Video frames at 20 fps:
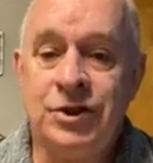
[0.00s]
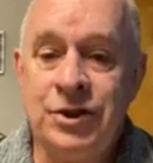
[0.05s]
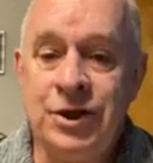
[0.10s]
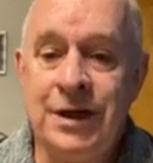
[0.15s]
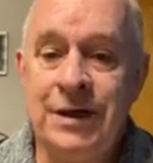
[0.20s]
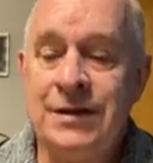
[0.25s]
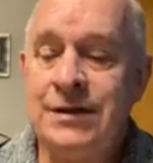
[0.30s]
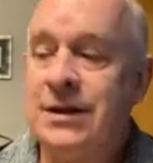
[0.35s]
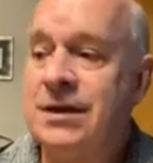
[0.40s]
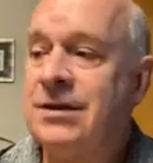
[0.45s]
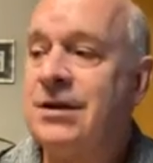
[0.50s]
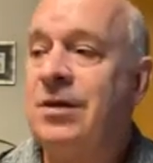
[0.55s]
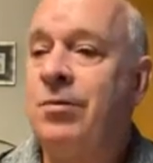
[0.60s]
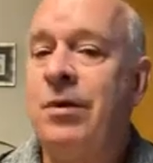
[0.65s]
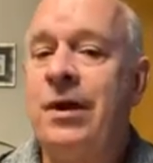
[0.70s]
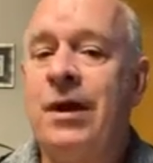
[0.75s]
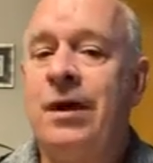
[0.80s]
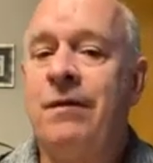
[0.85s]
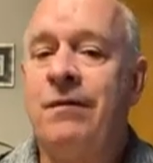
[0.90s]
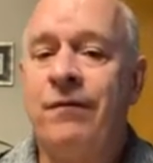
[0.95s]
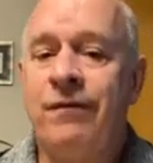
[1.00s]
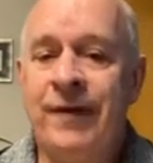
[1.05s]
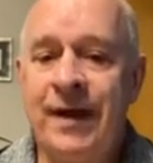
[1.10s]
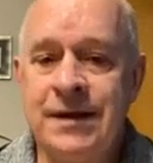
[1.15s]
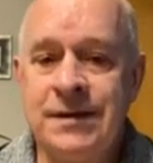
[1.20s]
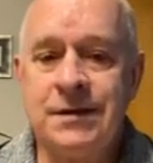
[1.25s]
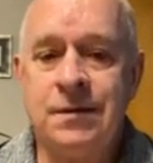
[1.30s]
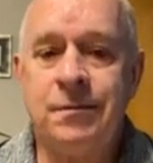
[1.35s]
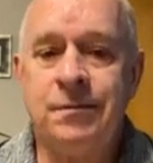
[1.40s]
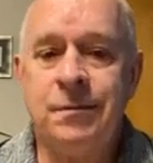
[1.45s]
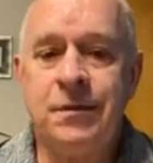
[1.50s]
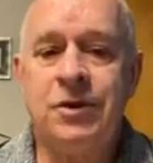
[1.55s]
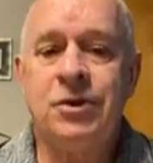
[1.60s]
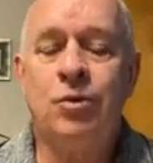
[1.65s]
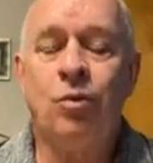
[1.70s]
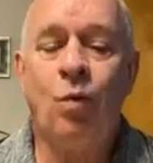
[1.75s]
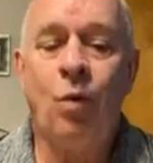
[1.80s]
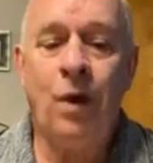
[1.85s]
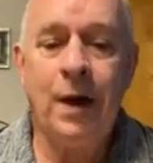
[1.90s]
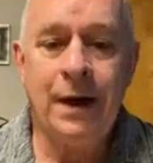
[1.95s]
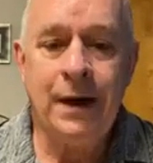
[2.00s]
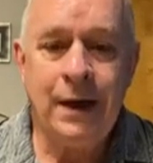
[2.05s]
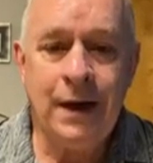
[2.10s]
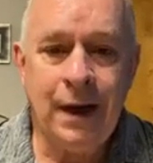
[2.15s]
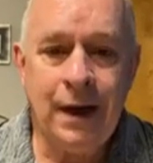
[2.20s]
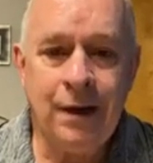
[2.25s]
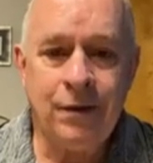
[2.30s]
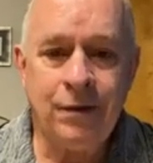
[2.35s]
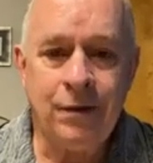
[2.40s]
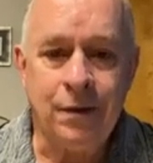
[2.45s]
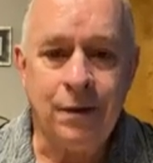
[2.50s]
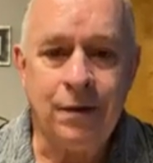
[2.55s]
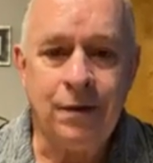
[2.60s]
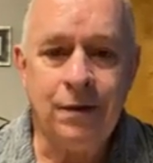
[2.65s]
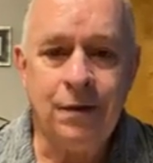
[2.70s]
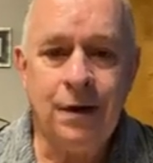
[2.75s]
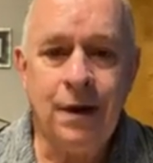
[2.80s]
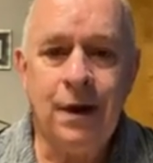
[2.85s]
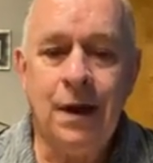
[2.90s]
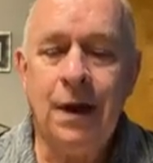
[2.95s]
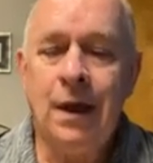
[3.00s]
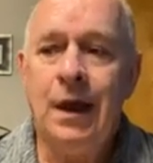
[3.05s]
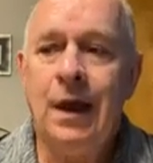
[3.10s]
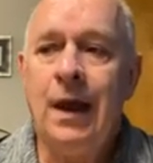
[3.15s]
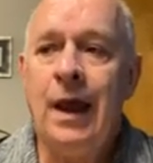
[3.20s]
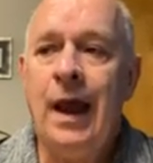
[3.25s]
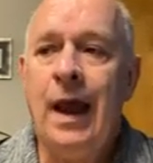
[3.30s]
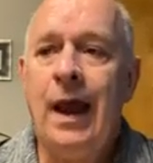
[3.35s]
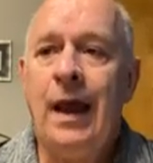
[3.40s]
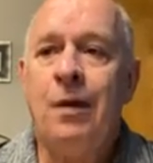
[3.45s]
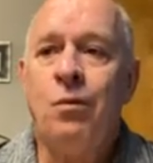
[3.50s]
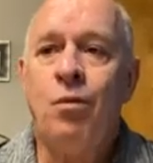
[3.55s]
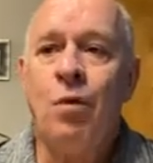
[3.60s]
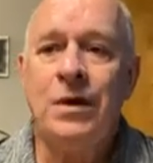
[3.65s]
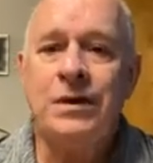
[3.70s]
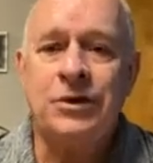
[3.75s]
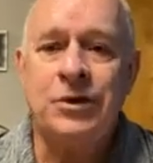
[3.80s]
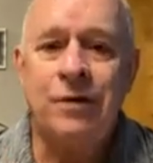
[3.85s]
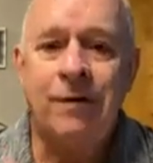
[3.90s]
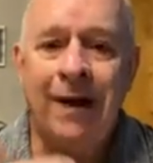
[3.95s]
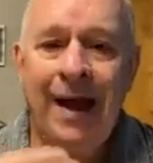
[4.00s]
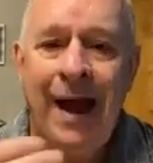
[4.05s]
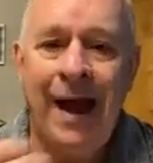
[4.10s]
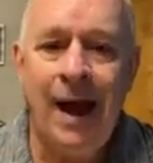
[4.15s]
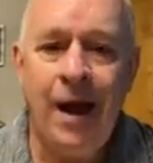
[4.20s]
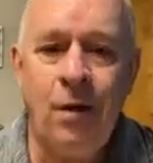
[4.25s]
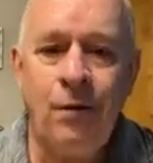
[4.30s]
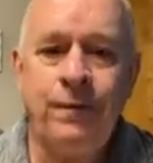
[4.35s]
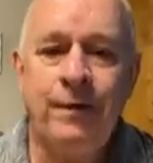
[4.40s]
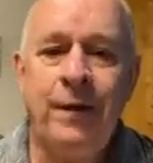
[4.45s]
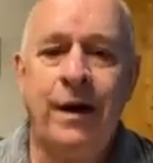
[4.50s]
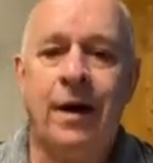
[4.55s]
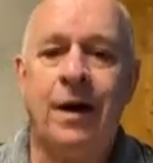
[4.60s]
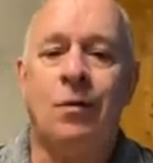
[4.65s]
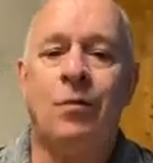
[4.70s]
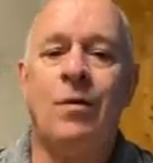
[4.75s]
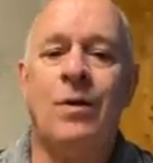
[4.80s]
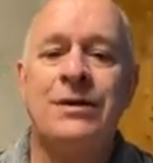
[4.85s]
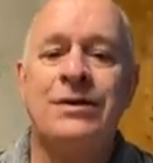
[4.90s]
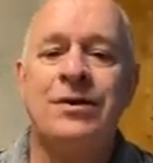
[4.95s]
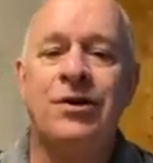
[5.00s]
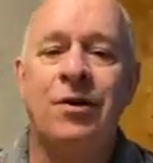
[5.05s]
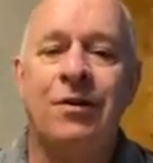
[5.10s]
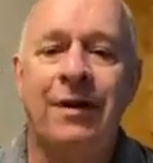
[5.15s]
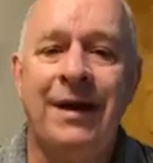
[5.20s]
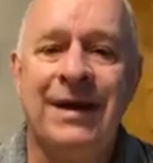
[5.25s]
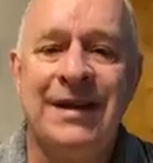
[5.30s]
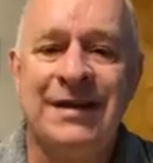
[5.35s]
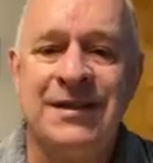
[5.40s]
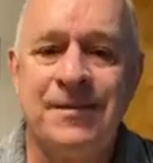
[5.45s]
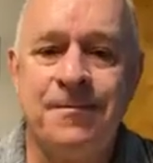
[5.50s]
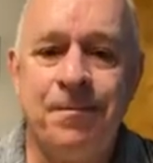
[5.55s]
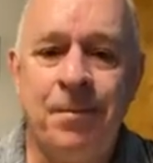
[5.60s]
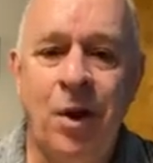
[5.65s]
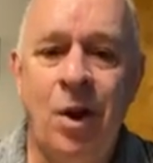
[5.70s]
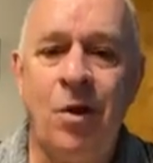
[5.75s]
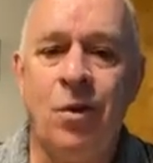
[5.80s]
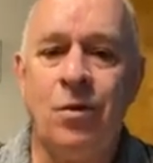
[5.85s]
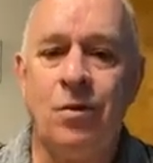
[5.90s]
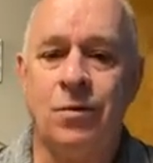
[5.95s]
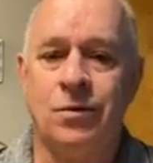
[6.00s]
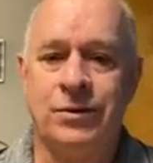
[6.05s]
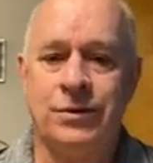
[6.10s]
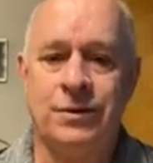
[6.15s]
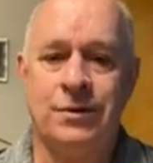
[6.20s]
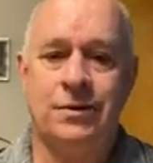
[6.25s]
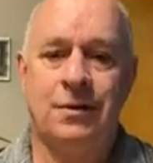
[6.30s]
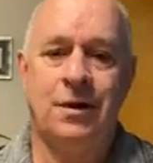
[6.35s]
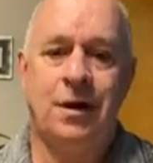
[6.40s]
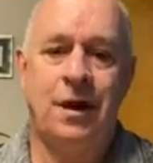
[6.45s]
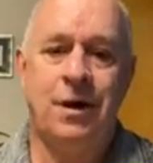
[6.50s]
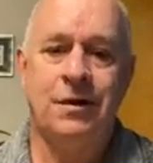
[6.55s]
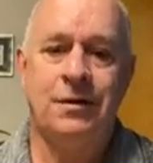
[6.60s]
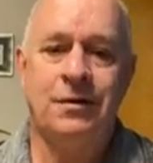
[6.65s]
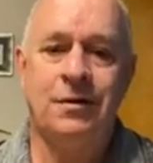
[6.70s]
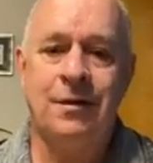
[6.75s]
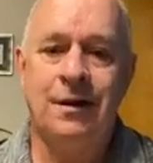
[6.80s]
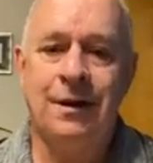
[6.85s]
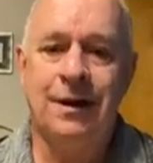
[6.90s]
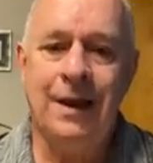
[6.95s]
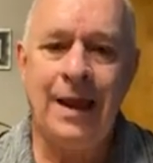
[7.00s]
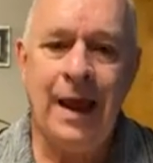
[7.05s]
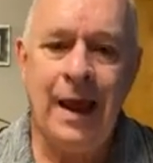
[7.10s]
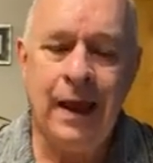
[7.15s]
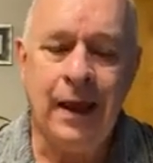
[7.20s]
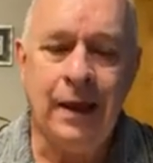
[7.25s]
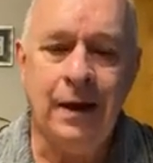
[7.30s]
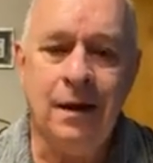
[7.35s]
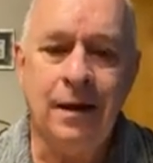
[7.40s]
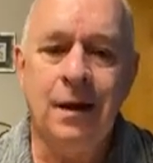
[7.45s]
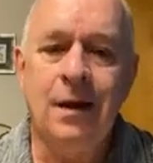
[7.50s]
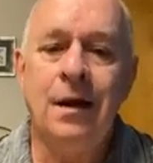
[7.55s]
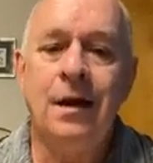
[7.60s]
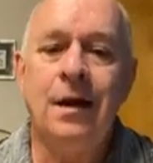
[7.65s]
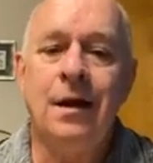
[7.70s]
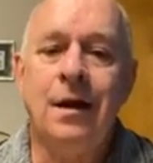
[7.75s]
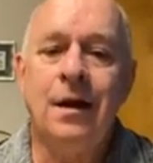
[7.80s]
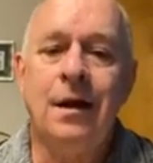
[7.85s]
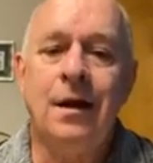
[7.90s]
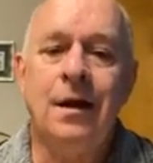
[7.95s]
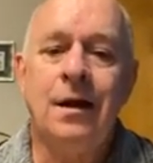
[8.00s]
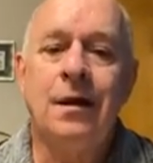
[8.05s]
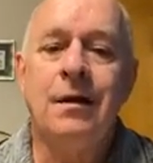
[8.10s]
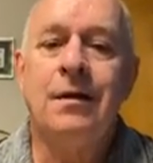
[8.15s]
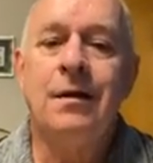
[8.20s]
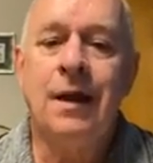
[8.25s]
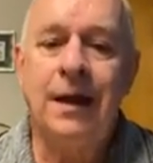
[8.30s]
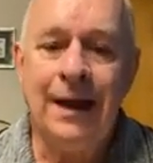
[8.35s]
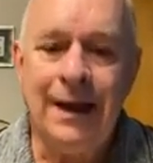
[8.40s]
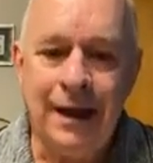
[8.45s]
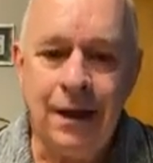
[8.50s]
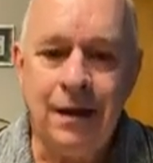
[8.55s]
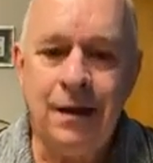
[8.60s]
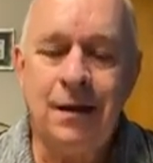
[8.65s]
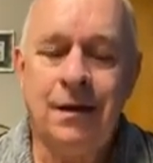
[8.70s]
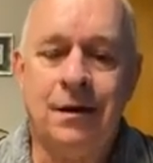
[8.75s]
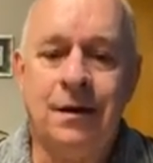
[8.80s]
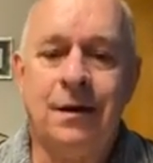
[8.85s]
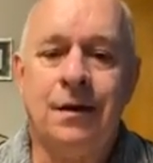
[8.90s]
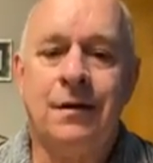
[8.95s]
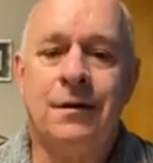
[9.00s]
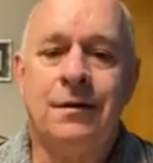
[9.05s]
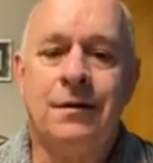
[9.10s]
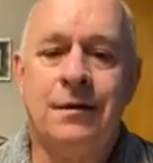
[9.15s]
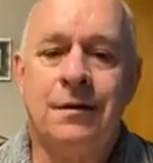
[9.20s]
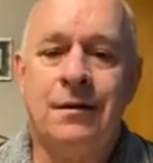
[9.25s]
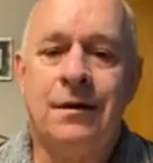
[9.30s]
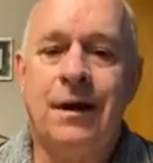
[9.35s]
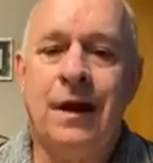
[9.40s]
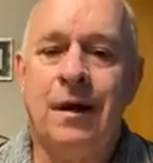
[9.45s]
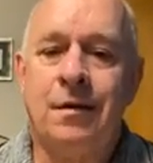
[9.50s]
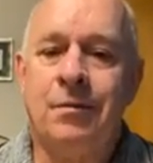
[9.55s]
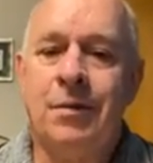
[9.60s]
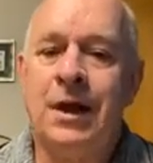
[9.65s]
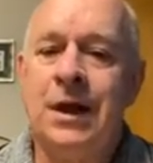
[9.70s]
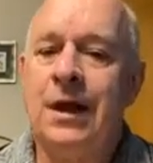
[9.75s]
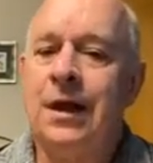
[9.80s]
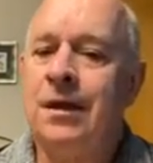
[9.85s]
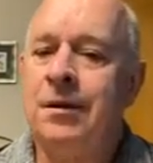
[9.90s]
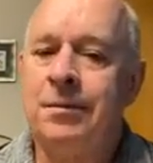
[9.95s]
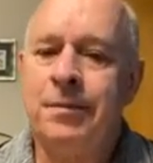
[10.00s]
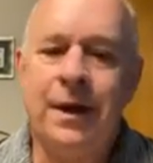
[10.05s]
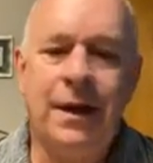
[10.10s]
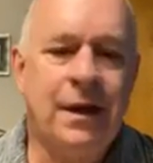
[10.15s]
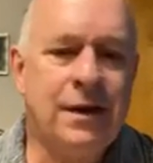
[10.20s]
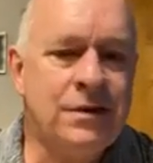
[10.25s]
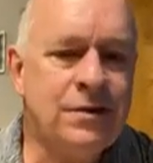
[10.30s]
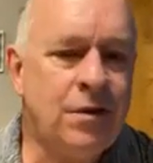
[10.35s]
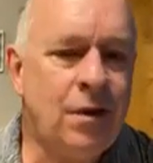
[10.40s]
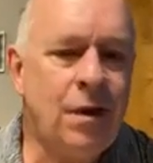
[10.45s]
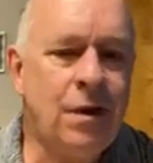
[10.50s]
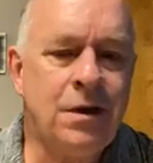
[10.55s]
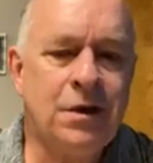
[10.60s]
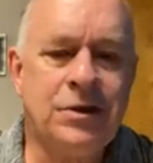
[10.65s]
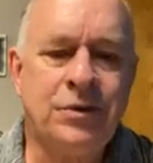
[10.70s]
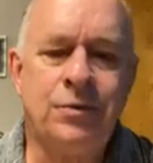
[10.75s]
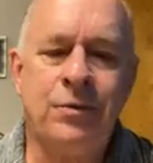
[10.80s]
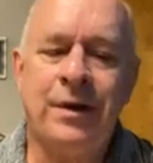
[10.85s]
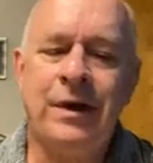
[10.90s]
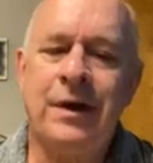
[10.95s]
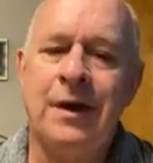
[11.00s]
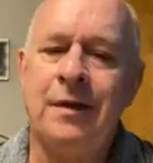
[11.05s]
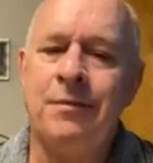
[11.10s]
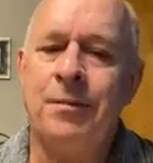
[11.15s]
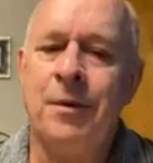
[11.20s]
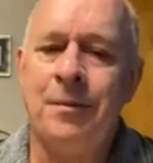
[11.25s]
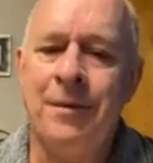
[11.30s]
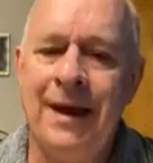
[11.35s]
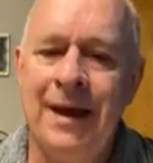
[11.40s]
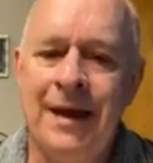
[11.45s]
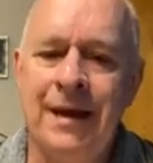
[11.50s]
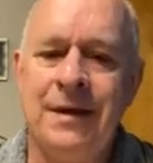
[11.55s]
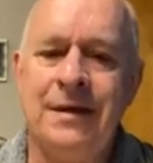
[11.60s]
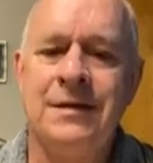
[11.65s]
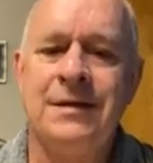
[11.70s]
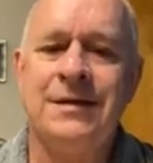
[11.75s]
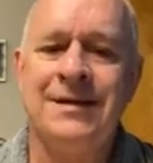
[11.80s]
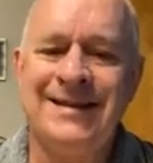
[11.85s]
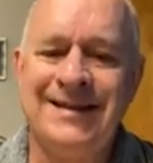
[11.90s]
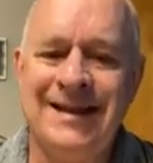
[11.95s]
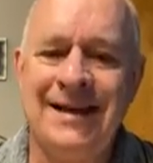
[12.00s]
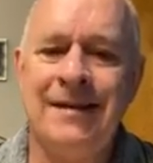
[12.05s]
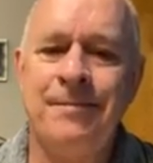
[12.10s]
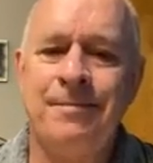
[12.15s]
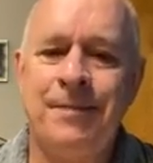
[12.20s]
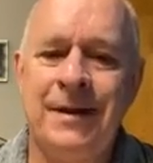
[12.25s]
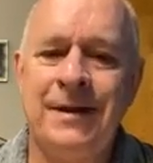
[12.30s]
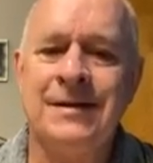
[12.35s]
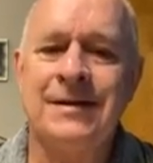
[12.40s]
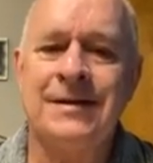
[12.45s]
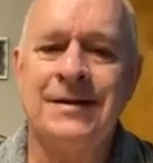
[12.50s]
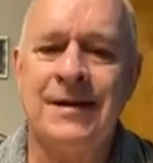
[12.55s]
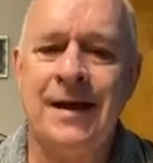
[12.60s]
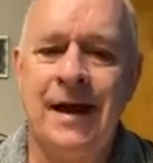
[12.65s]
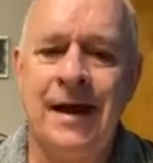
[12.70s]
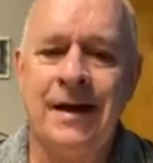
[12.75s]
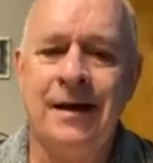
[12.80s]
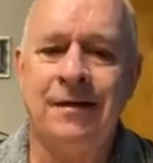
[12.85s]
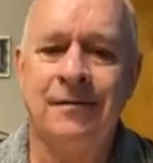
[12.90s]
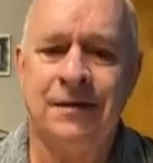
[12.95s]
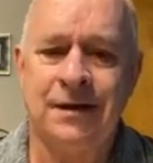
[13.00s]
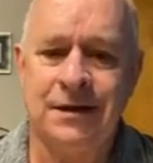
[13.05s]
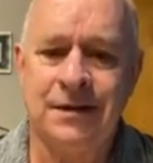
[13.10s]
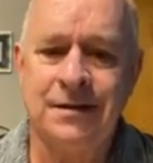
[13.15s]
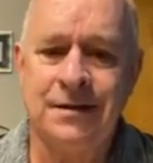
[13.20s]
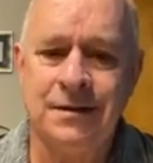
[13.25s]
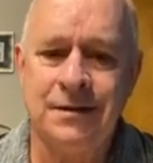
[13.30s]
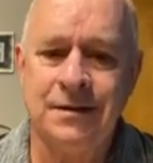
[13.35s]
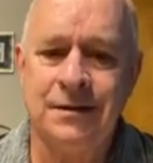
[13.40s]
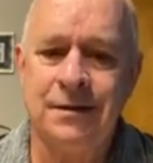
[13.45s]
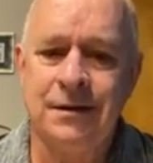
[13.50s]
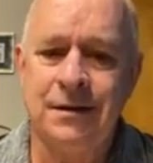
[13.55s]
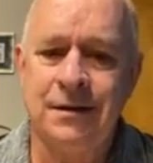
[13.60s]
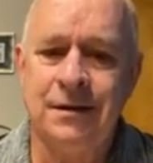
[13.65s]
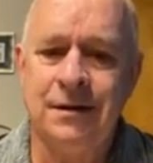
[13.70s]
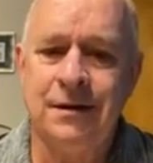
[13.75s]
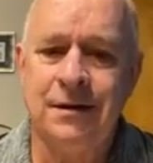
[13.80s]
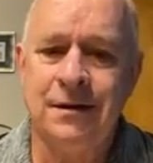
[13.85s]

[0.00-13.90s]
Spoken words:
to Jesus and we confess them to one another. And once they're out there, once they're exposed to the light, then healing can begin. But as long as we keep them hidden deep inside of us,